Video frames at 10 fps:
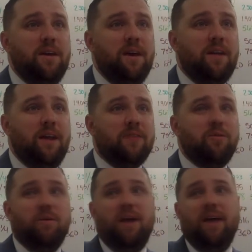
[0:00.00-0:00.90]
And that's
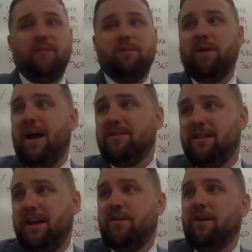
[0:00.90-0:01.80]
where we have your
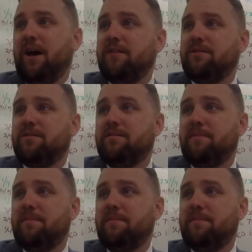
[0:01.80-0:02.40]
plastic handle knives.